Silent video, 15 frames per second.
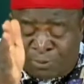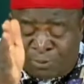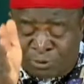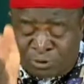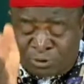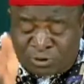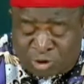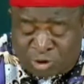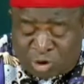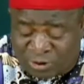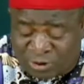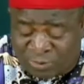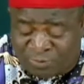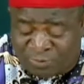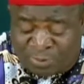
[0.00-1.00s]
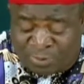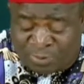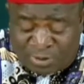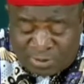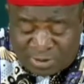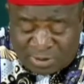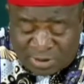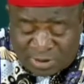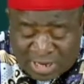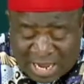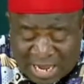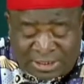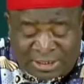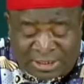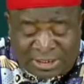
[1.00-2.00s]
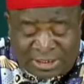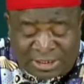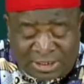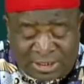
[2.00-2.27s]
Put restructuring and